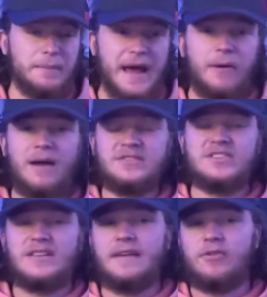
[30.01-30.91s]
Now,
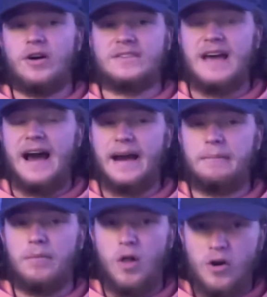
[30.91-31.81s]
obviously, they've lost
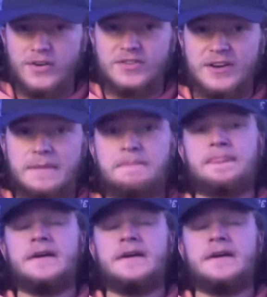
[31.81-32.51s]
Adam Larson,